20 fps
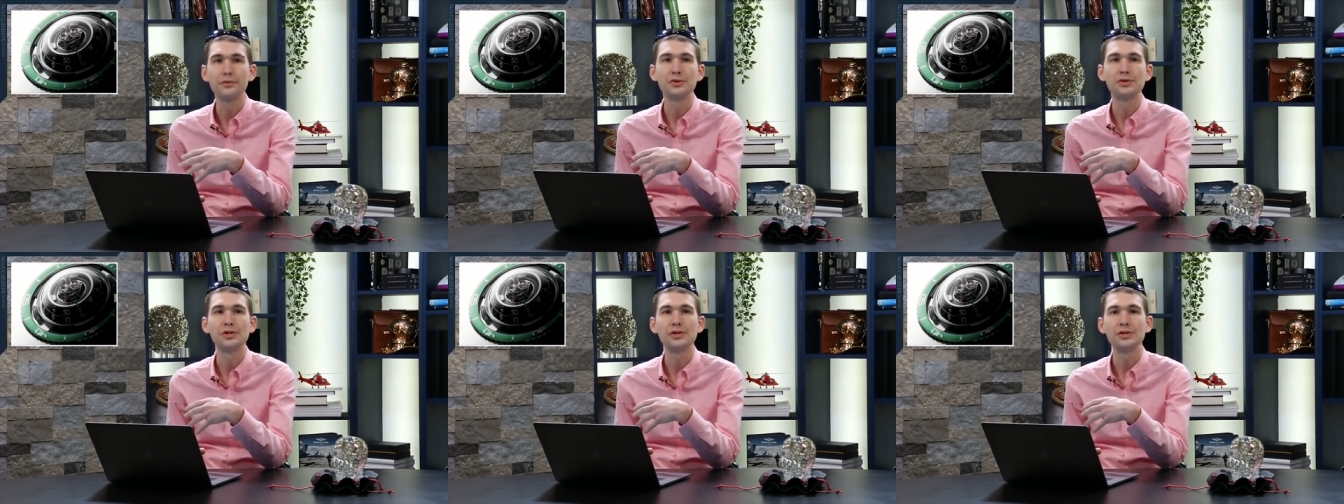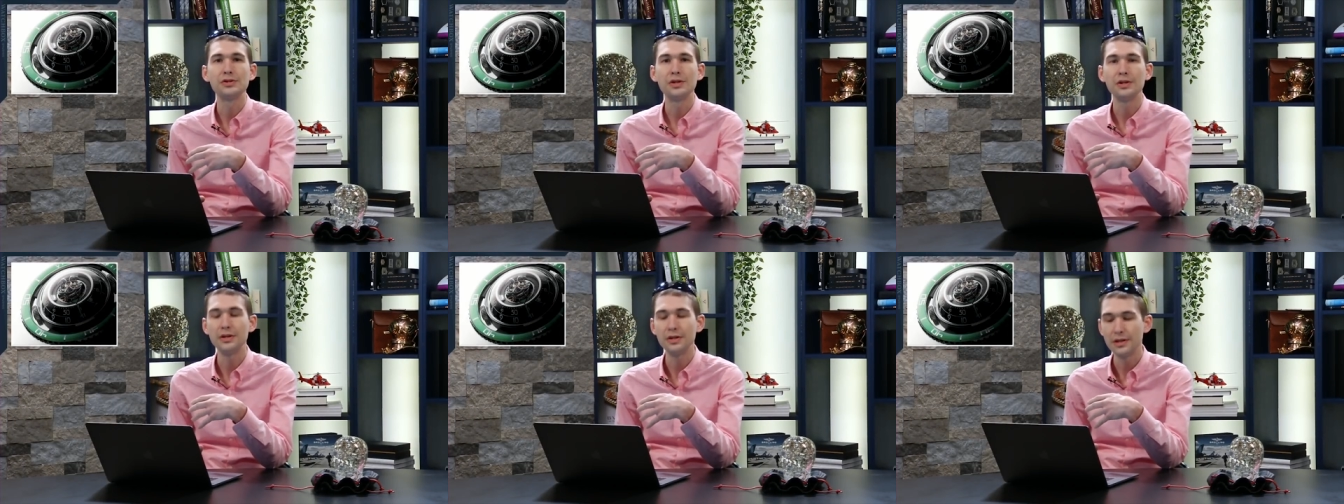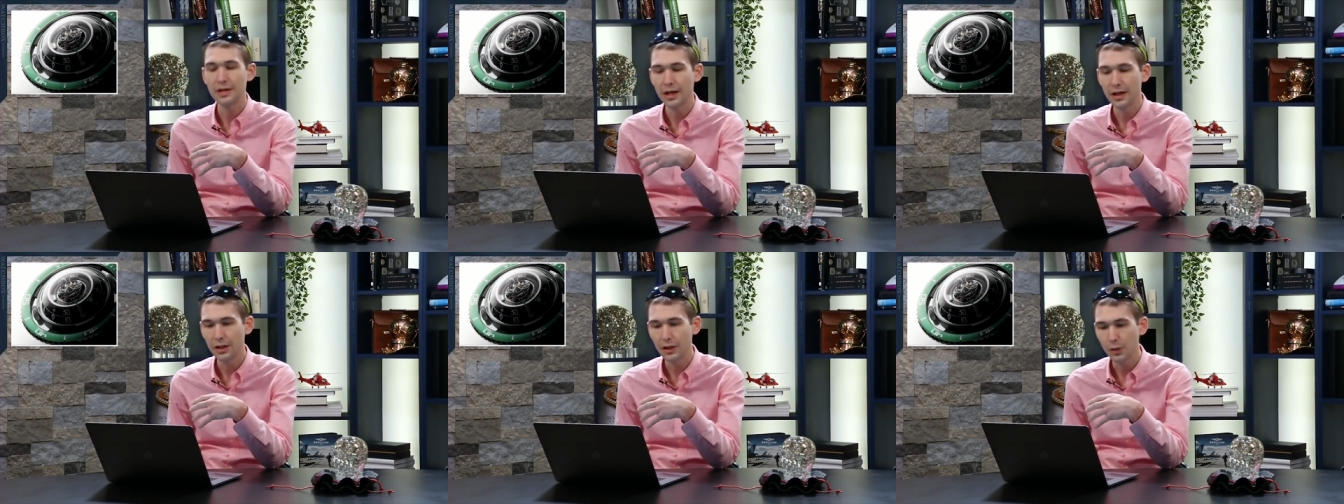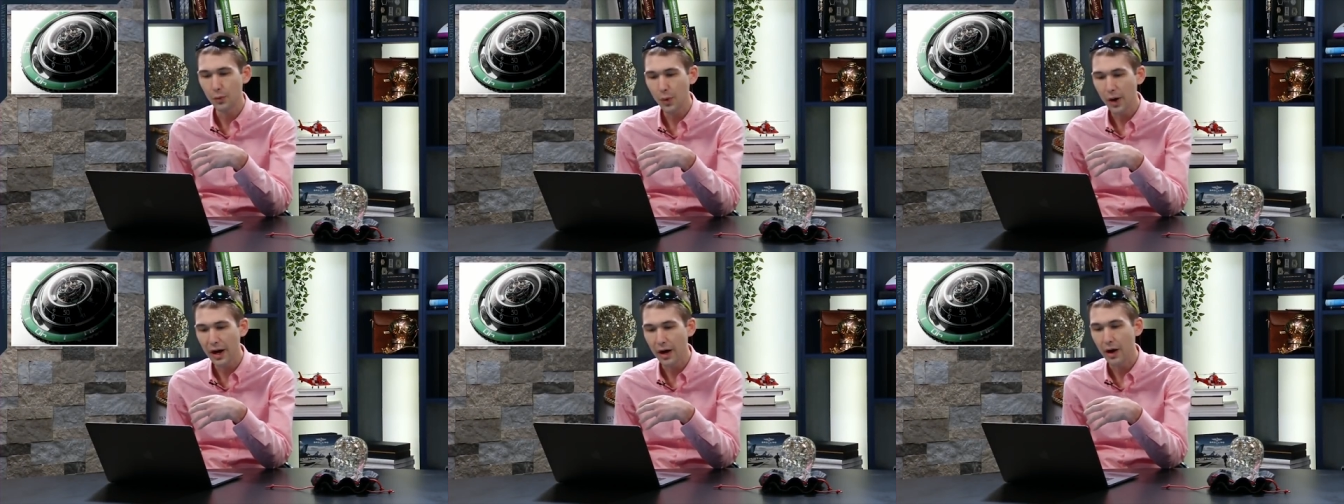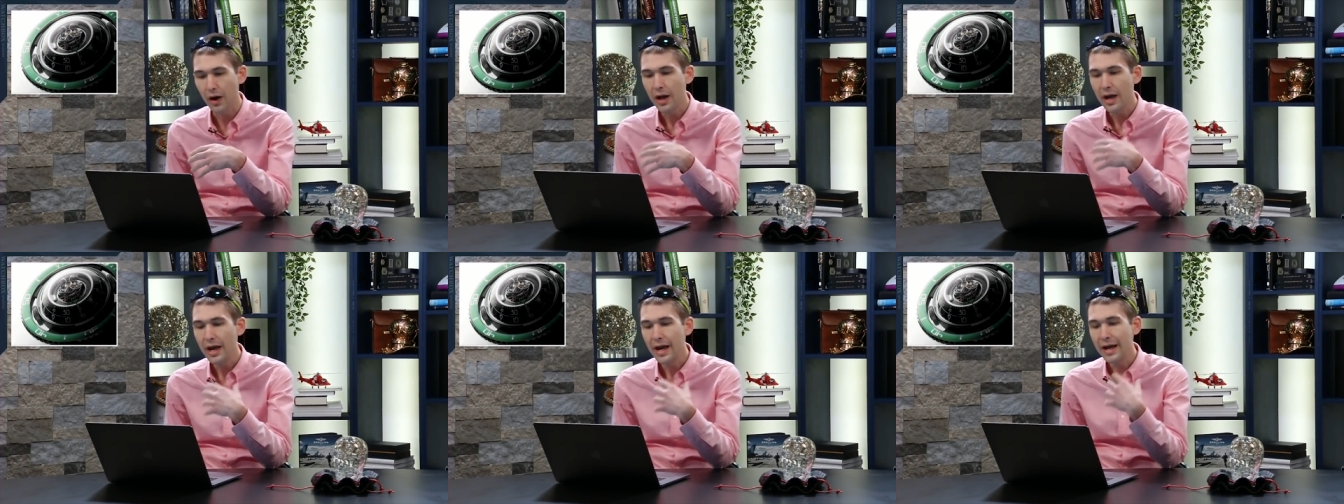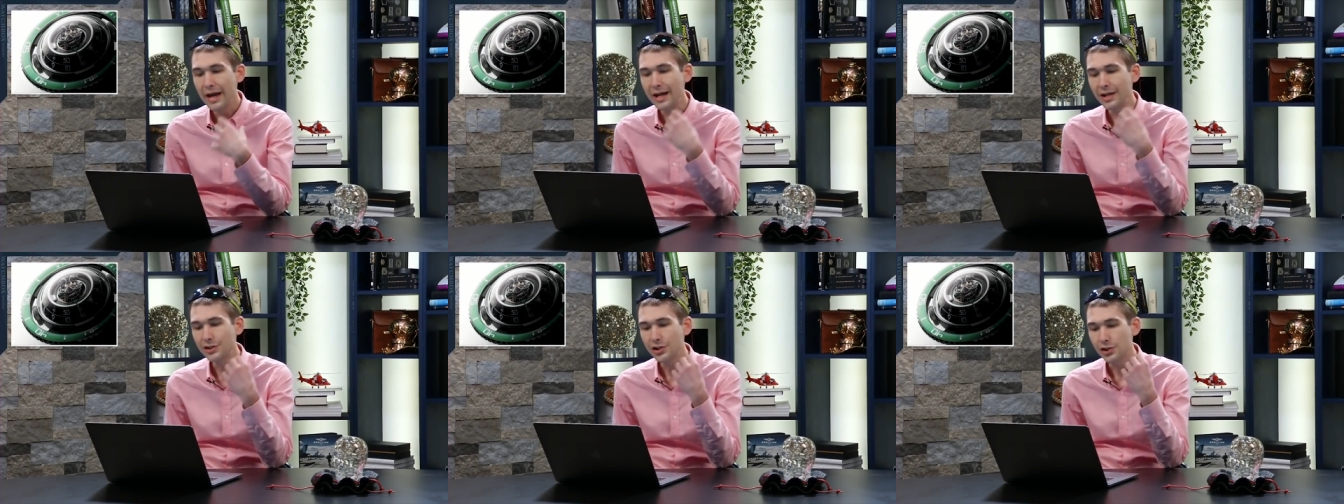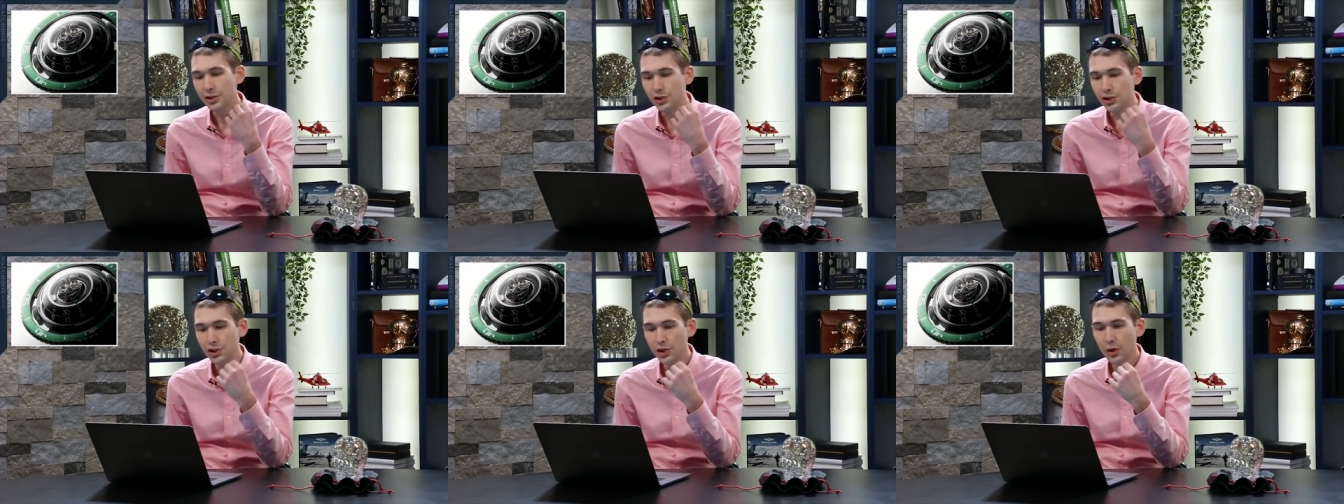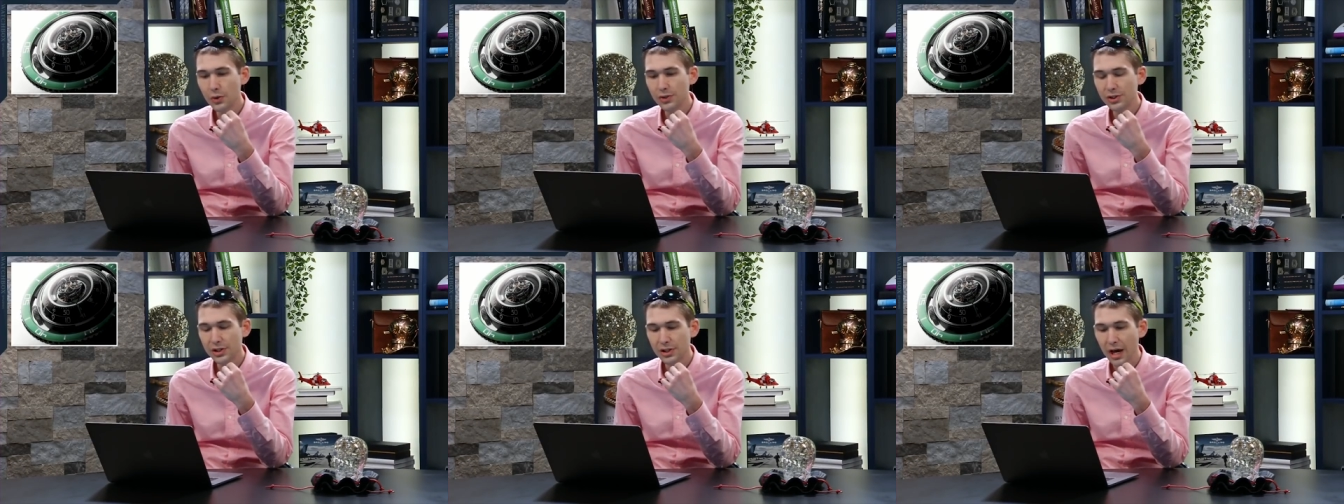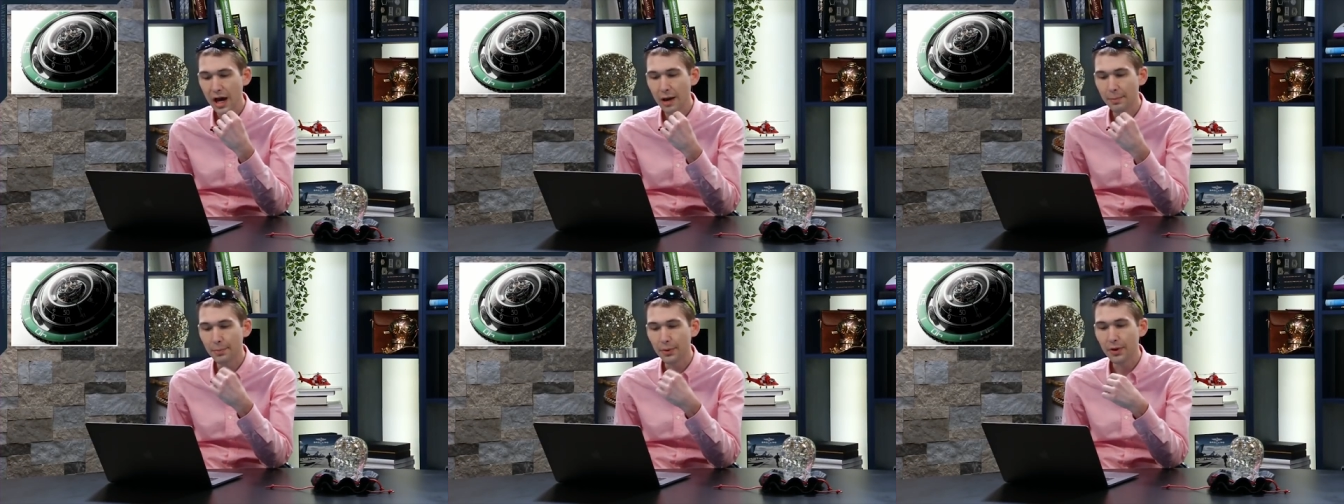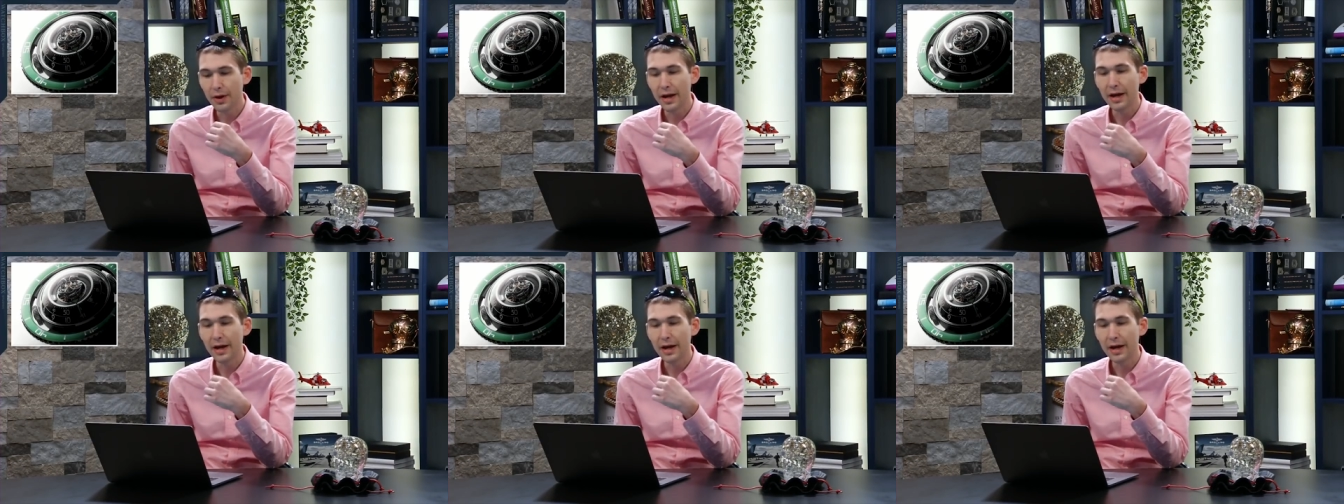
resistant, and daily wear. It's a showstopper,